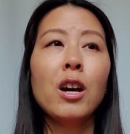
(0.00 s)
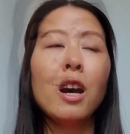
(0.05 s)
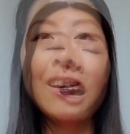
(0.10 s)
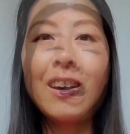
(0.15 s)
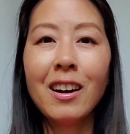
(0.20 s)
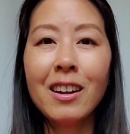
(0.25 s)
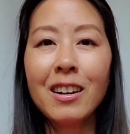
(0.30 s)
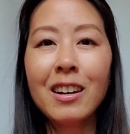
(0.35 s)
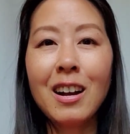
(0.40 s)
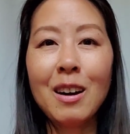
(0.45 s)
We
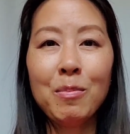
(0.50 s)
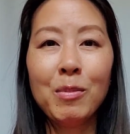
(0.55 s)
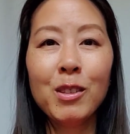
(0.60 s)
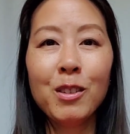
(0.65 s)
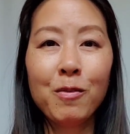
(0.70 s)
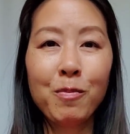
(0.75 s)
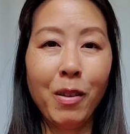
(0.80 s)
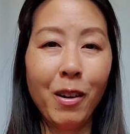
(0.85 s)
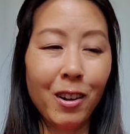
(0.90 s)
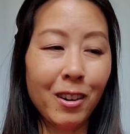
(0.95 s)
got a couple
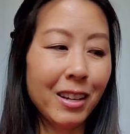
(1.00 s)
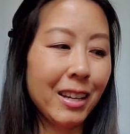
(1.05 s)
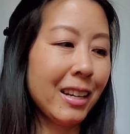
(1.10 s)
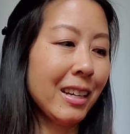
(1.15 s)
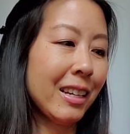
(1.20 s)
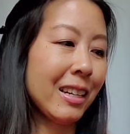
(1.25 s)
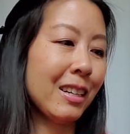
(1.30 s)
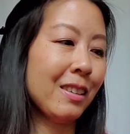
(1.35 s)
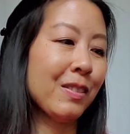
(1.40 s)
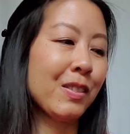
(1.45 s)
of parting
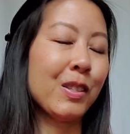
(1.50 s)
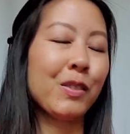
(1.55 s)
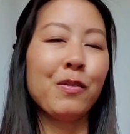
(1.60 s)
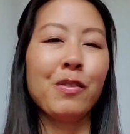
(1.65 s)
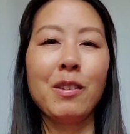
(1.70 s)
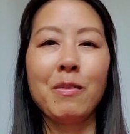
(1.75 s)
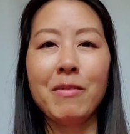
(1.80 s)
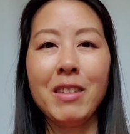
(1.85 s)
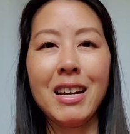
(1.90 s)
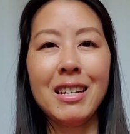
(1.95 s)
gifts
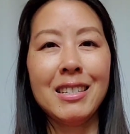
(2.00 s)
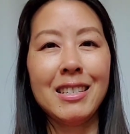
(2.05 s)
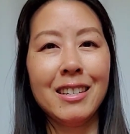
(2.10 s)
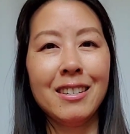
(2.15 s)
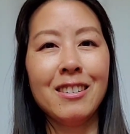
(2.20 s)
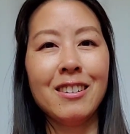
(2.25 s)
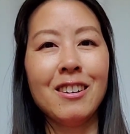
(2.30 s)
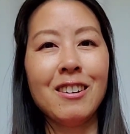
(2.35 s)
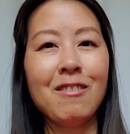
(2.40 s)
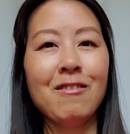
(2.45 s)
from that
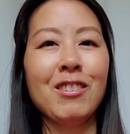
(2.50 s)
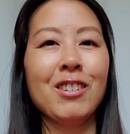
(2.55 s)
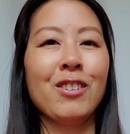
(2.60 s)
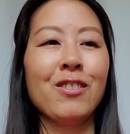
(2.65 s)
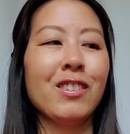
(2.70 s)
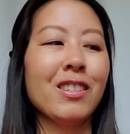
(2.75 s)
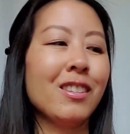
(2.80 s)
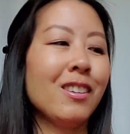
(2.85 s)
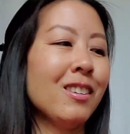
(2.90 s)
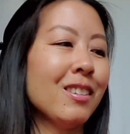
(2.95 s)
dinner, which
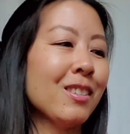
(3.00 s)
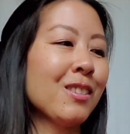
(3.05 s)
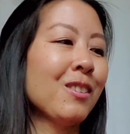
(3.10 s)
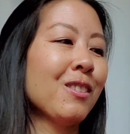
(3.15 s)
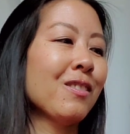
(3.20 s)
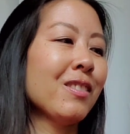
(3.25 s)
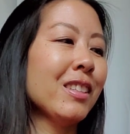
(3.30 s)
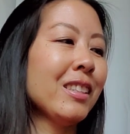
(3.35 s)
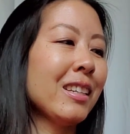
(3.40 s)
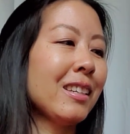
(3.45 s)
was also
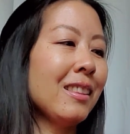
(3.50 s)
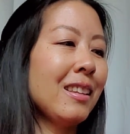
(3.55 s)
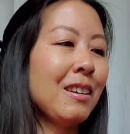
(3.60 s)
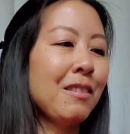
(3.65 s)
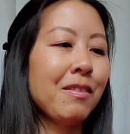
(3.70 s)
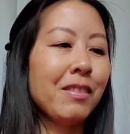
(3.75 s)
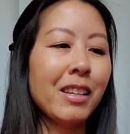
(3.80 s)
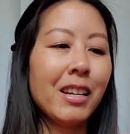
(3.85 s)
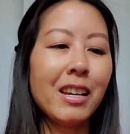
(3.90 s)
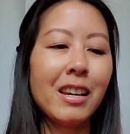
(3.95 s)
really
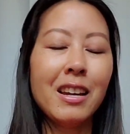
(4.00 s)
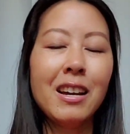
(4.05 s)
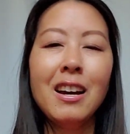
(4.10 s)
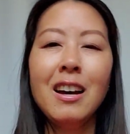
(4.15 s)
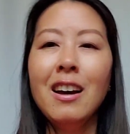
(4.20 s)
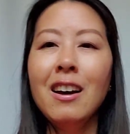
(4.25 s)
lovely.